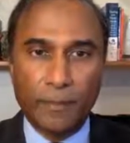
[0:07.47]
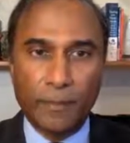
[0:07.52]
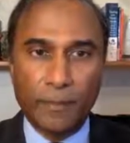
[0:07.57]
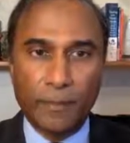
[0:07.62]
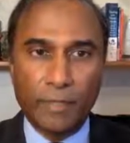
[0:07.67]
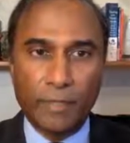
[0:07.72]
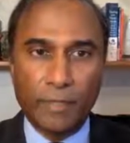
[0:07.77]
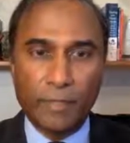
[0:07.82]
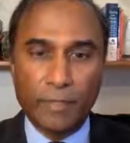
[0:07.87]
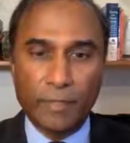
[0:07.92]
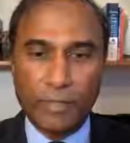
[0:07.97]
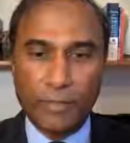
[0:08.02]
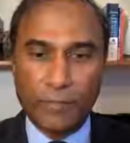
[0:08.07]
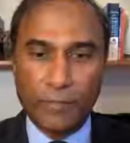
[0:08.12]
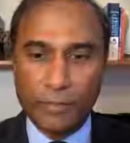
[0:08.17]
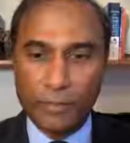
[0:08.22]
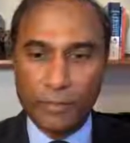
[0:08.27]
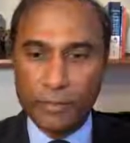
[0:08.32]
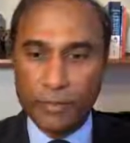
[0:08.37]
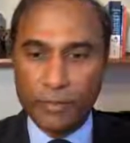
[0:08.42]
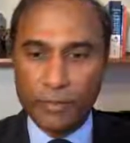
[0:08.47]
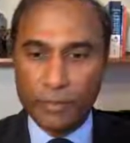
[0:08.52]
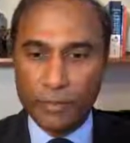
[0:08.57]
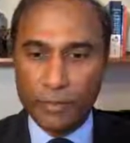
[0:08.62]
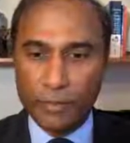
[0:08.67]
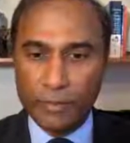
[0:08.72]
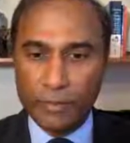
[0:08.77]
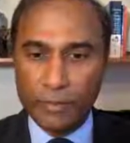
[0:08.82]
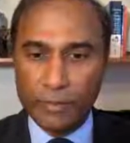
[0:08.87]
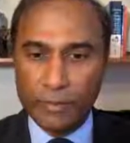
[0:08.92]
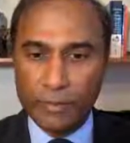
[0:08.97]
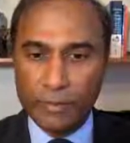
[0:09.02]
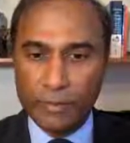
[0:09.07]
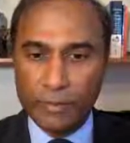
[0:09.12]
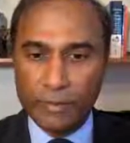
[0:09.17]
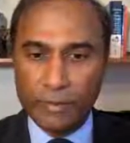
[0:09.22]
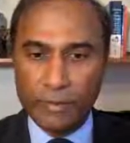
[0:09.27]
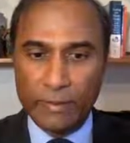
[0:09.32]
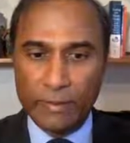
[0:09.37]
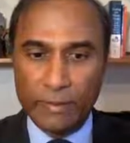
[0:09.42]
All right, good afternoon, everyone.
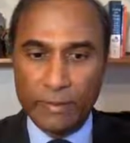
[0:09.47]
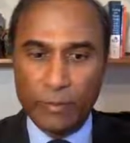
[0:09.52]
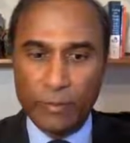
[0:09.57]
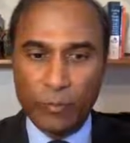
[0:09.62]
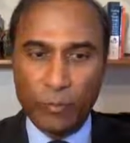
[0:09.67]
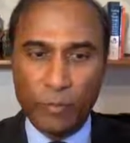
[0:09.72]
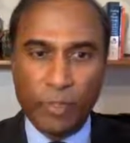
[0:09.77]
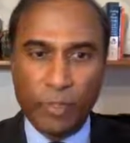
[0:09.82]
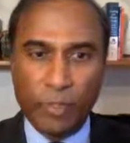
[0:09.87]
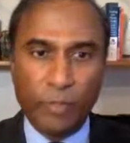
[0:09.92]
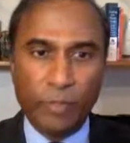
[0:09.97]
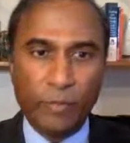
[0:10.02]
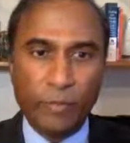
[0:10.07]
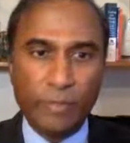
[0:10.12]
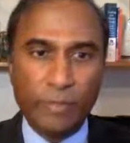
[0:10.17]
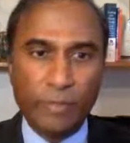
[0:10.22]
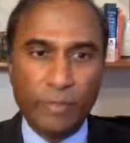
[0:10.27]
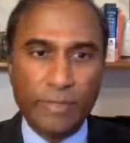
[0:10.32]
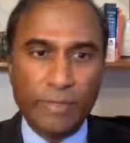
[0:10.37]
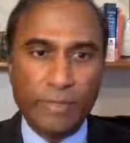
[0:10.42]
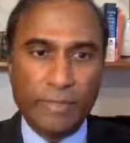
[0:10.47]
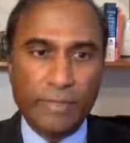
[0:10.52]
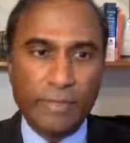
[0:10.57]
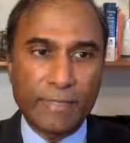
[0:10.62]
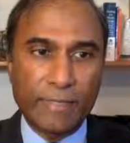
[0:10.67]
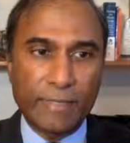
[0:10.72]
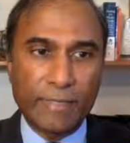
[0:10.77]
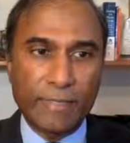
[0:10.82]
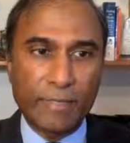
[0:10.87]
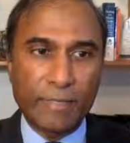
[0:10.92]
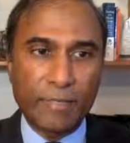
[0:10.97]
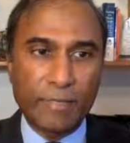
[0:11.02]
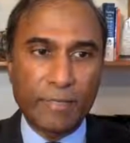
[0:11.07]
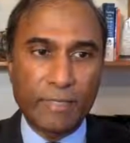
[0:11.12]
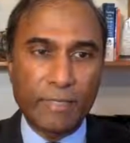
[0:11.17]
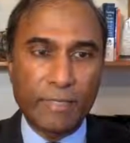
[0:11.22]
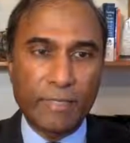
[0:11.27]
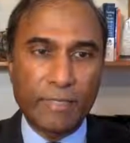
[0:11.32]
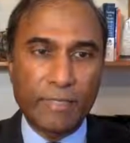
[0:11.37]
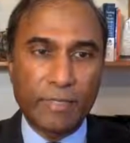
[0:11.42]
What I want to really take time
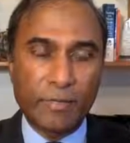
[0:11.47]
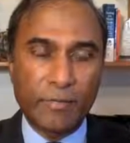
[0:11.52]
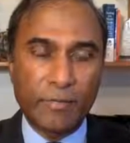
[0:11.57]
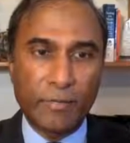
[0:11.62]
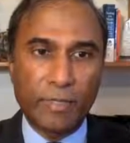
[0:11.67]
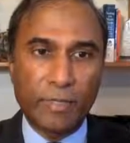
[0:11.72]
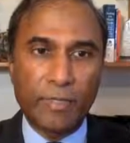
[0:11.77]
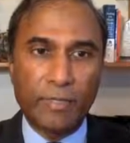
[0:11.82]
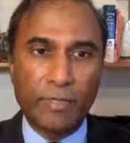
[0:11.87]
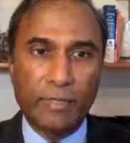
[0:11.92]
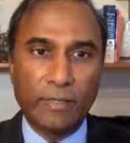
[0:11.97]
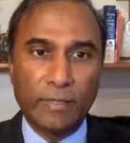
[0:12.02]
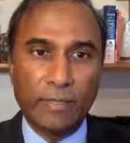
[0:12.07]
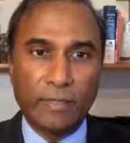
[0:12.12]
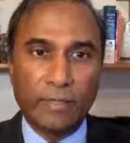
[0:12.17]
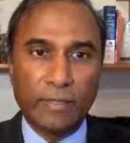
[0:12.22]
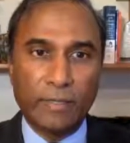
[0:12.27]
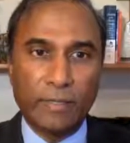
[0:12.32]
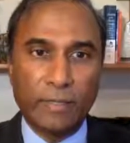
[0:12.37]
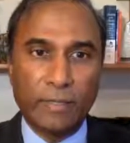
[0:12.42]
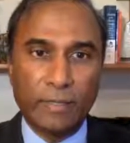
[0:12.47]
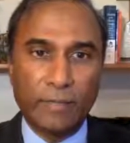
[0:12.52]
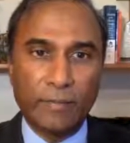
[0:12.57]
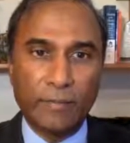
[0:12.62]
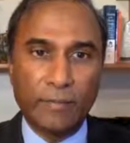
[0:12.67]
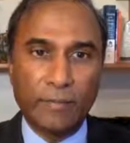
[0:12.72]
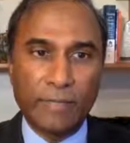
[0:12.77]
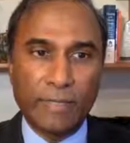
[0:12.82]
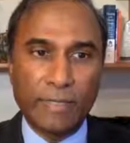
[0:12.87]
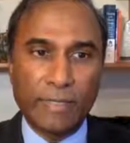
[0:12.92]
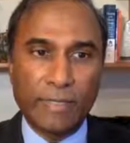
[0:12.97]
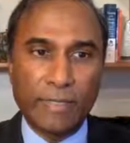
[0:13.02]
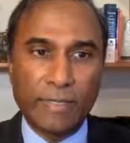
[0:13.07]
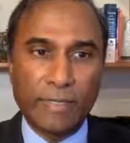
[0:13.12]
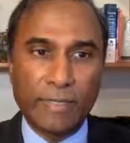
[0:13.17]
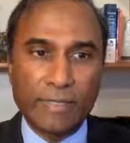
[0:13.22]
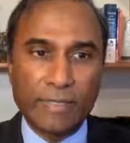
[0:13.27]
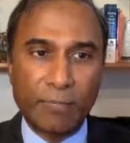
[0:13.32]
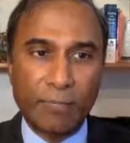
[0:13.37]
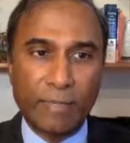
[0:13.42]
today is to really
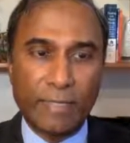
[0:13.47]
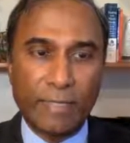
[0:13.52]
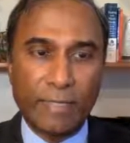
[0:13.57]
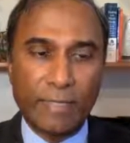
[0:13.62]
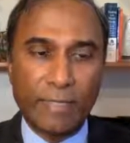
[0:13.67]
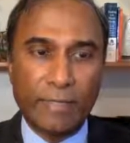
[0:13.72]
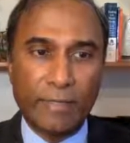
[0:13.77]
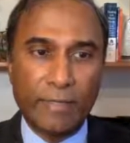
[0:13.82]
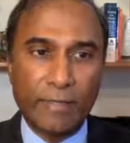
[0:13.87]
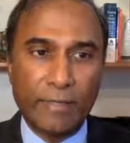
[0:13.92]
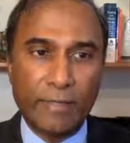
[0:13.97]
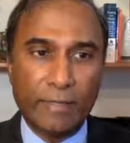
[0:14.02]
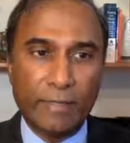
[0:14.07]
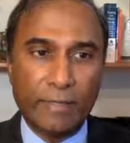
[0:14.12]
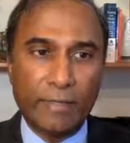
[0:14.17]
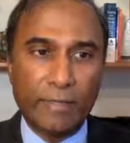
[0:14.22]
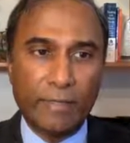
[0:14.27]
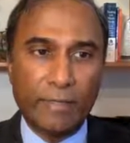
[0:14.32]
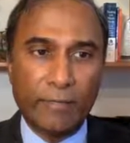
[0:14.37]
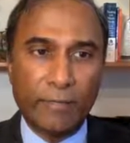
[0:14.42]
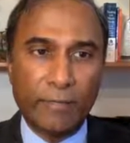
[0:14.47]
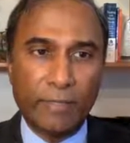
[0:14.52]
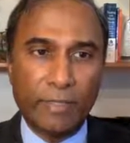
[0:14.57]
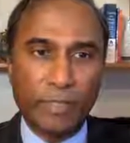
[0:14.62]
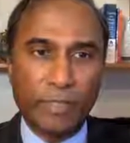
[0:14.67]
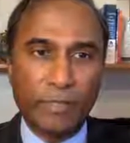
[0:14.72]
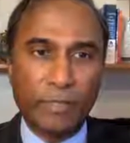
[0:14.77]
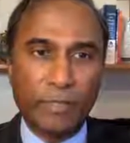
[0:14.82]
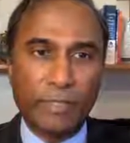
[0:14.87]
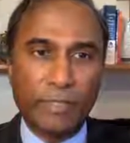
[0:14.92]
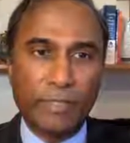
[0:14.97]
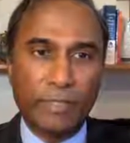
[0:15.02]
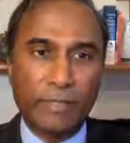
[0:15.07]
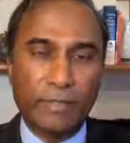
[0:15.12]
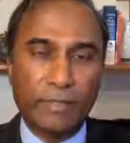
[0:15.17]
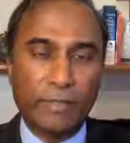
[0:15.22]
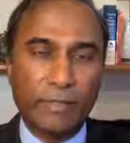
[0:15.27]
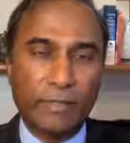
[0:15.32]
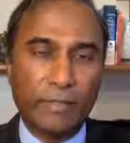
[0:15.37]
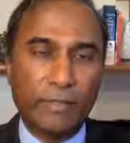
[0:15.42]
take a step back and really
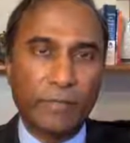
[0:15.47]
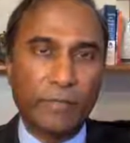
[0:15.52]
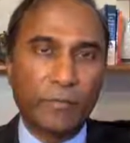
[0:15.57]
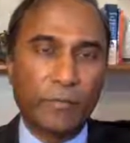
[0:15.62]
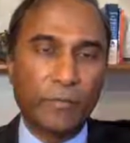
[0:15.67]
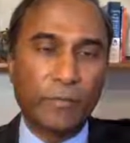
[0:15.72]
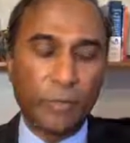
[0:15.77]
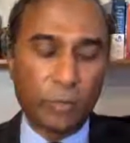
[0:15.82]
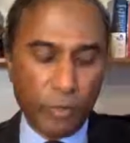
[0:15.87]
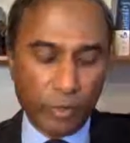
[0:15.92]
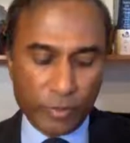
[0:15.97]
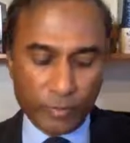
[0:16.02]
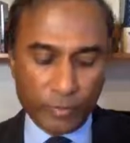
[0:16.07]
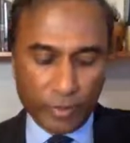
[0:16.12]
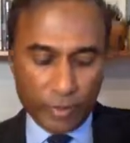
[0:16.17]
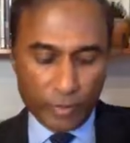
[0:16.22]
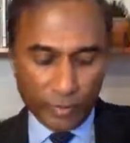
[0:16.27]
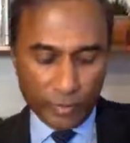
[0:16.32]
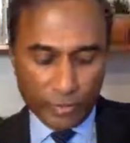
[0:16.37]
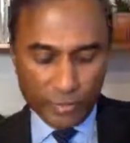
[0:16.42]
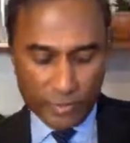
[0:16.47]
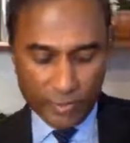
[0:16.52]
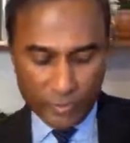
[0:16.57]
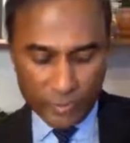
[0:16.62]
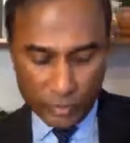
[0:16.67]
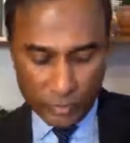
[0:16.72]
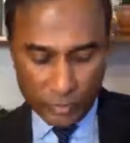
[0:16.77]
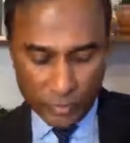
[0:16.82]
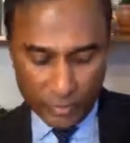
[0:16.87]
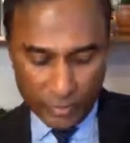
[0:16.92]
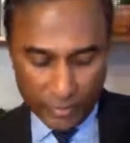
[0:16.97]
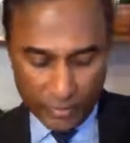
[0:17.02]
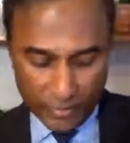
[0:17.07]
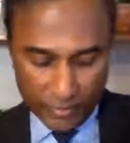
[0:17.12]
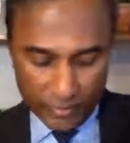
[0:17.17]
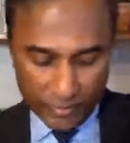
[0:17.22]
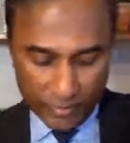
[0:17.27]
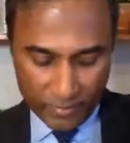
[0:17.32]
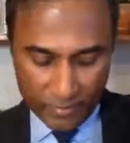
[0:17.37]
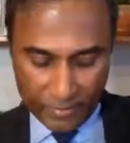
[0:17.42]
review what's been going on this
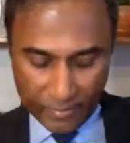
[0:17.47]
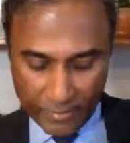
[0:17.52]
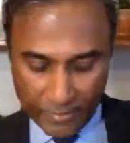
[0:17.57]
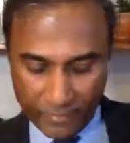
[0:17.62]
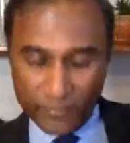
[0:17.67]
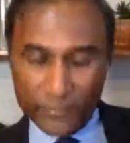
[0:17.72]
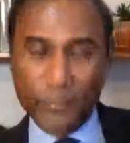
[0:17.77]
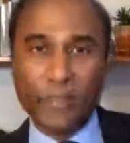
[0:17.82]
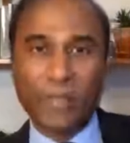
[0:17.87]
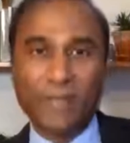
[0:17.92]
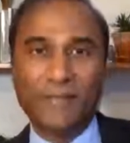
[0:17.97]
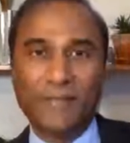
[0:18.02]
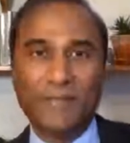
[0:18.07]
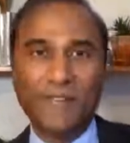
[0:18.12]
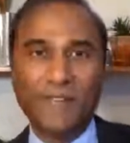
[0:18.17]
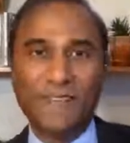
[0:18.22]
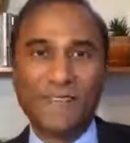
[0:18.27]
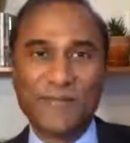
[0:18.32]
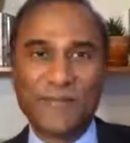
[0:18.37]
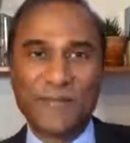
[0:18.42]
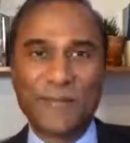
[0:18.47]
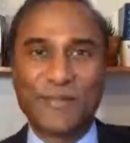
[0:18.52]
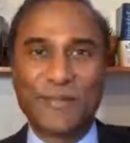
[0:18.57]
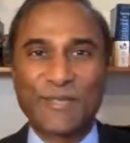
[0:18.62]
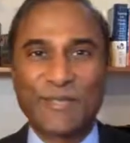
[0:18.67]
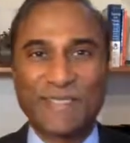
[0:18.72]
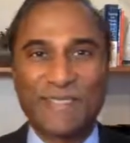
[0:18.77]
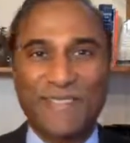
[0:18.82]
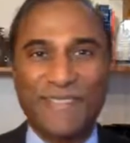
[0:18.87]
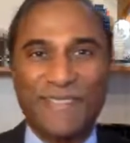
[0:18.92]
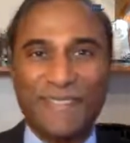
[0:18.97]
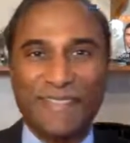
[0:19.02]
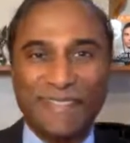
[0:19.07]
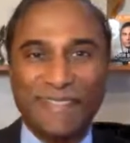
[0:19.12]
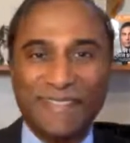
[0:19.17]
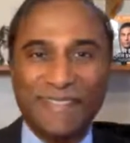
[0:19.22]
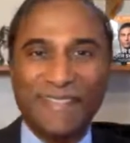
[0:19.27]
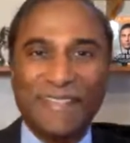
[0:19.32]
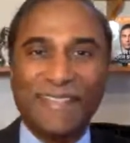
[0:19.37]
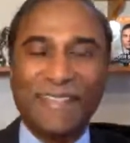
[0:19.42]
week. Hi, everyone. People are saying
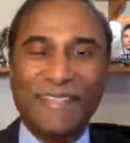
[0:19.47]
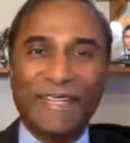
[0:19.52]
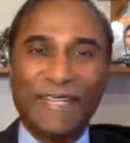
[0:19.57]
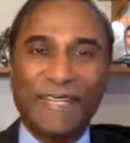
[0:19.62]
hi.